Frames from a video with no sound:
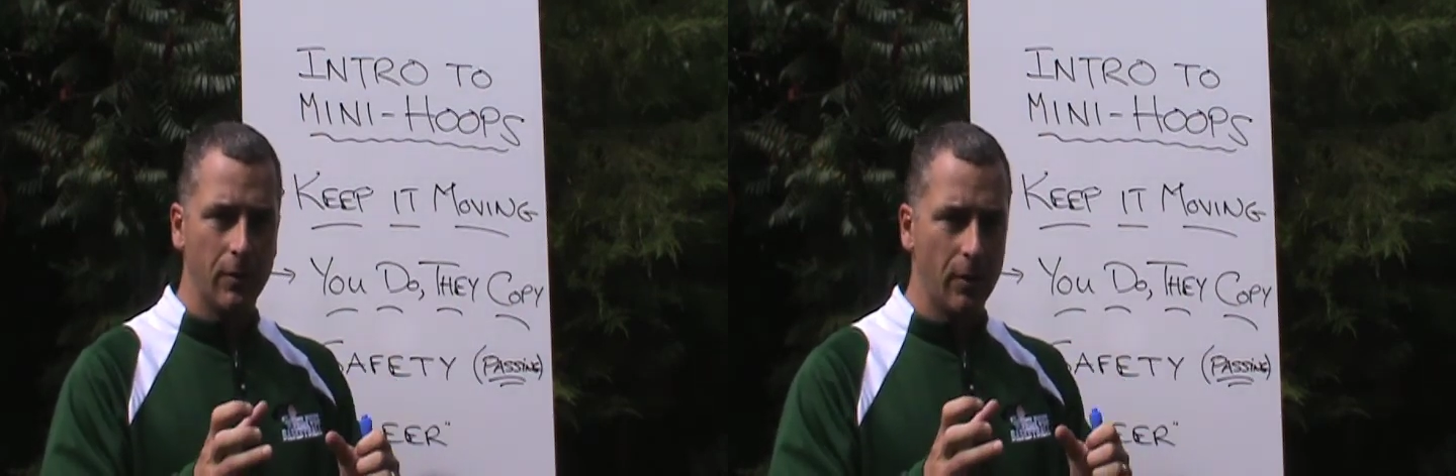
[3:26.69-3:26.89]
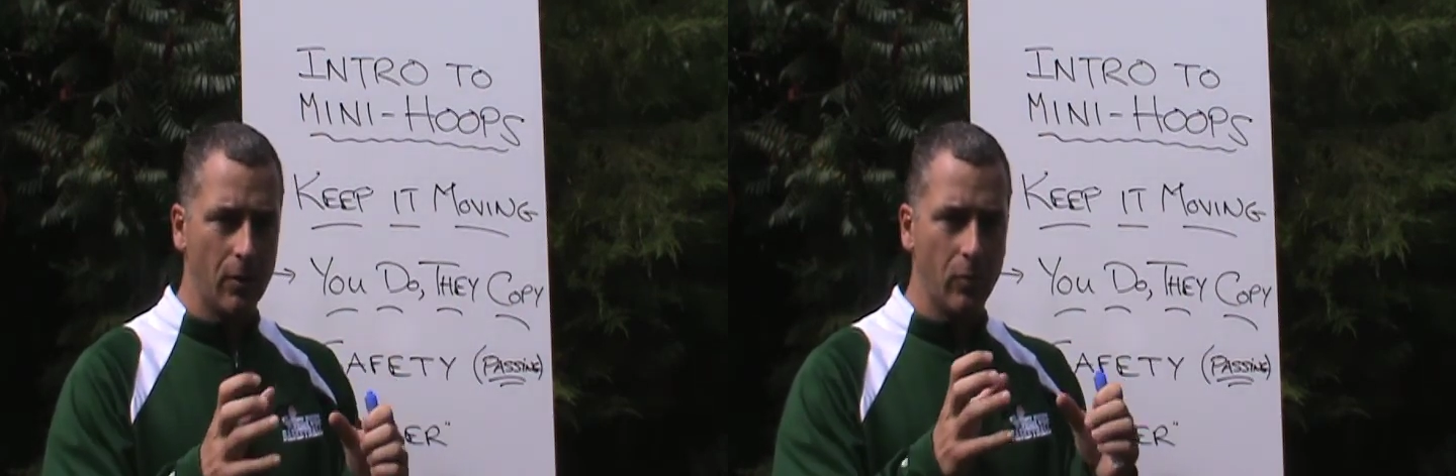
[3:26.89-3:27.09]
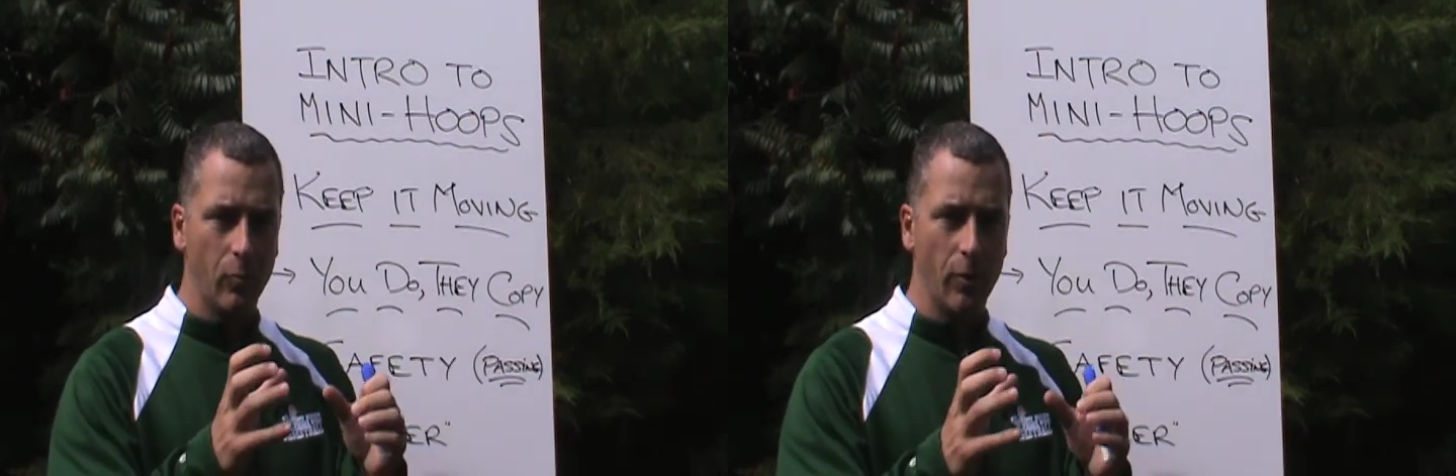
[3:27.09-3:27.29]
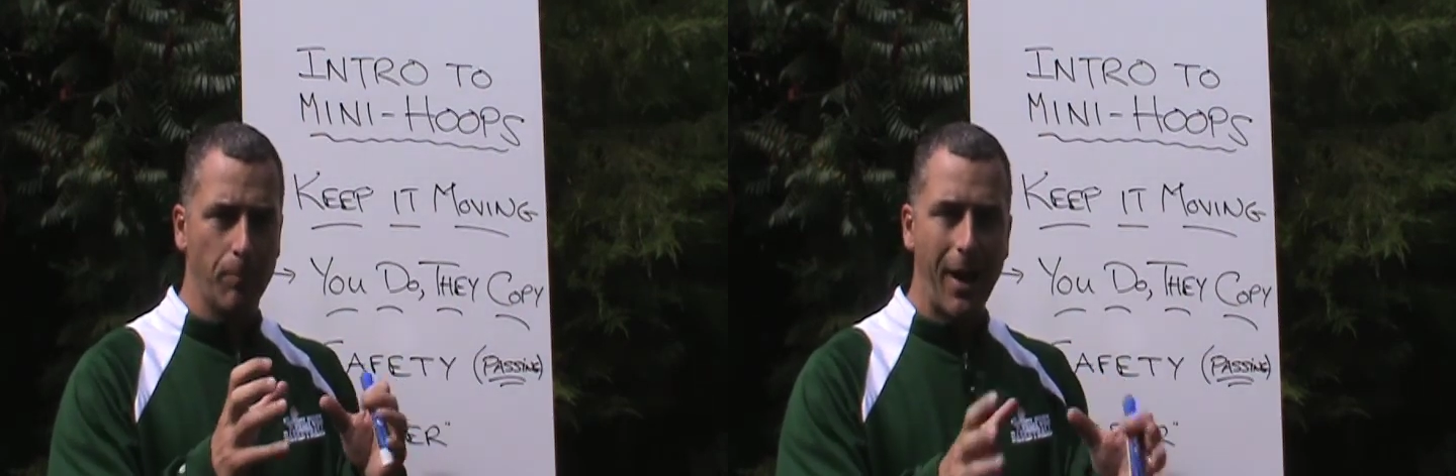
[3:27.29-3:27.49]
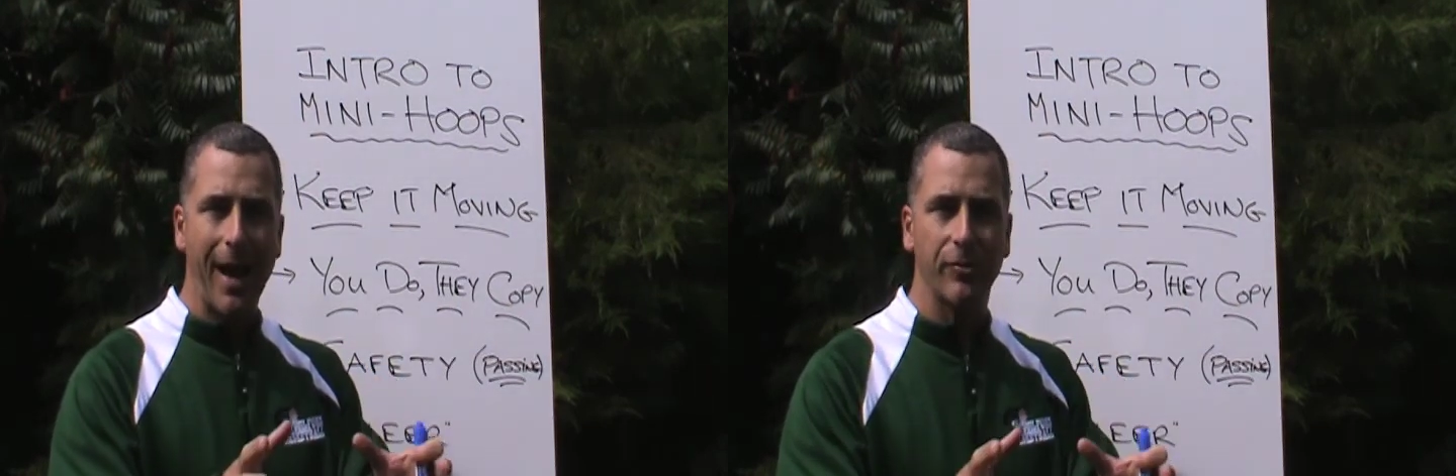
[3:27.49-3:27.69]

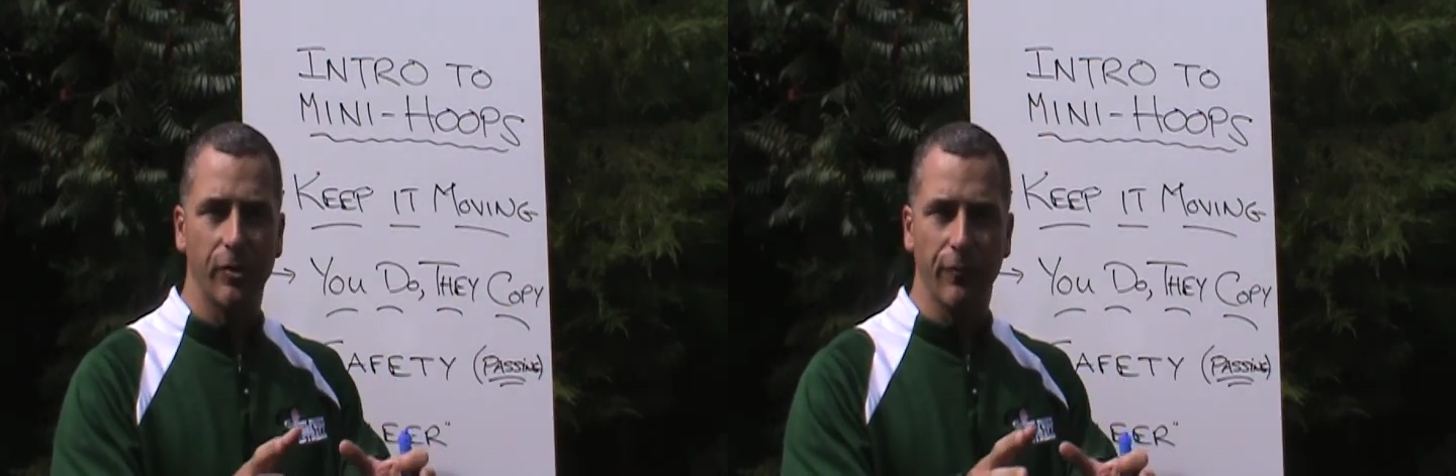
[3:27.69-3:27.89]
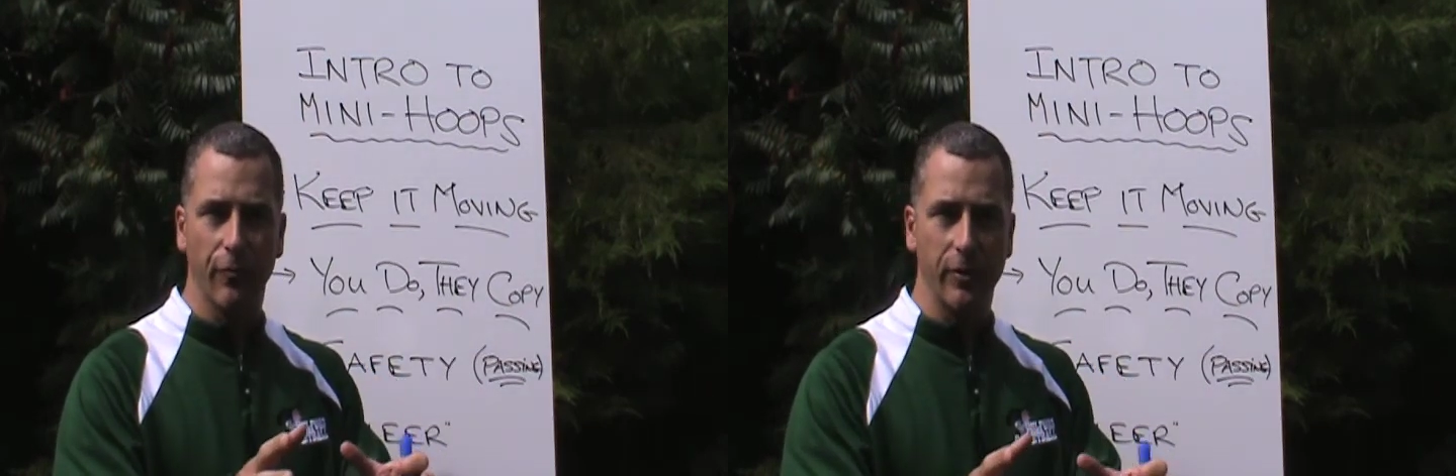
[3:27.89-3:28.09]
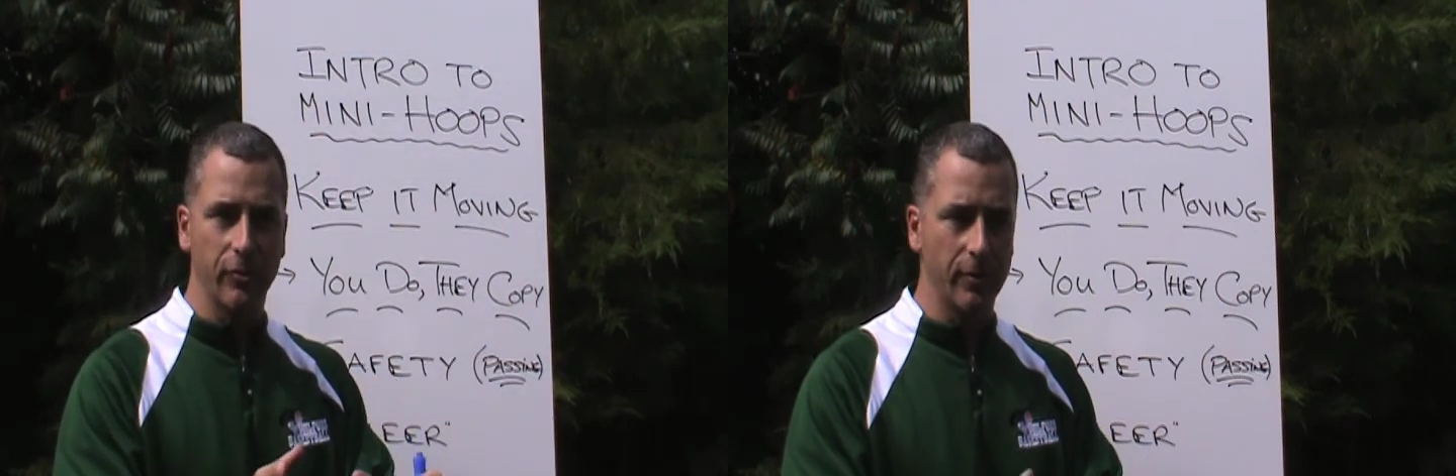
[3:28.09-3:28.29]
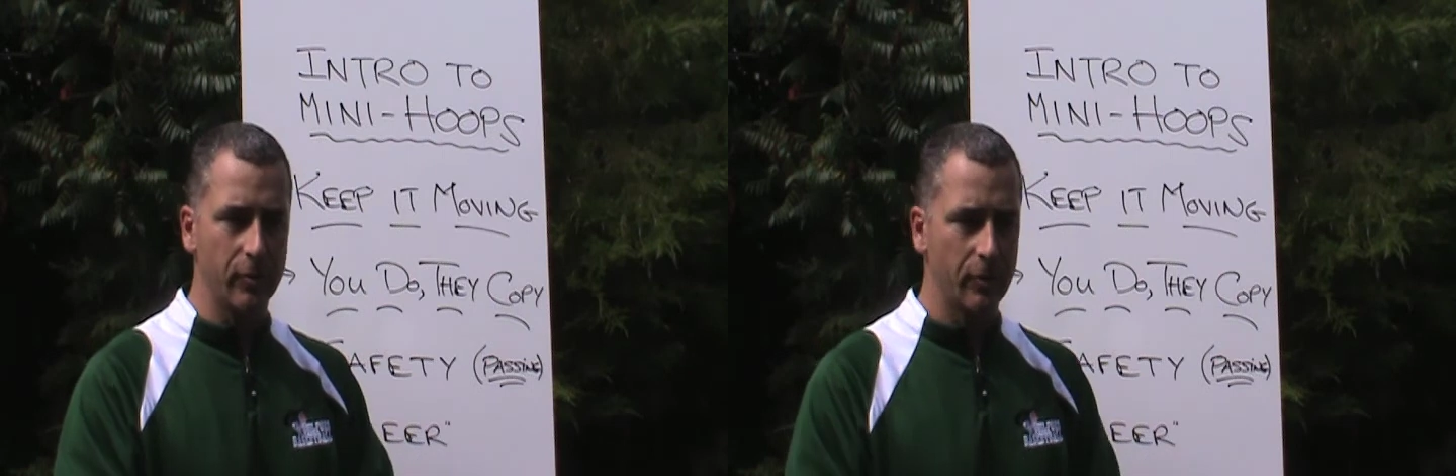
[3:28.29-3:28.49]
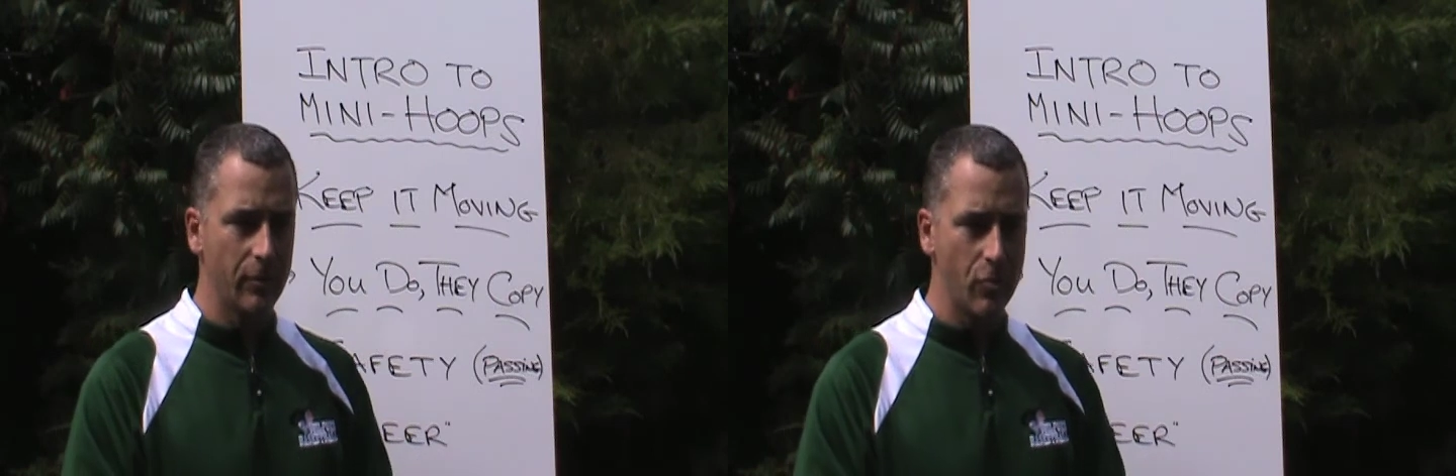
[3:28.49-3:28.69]
with passing, for instance,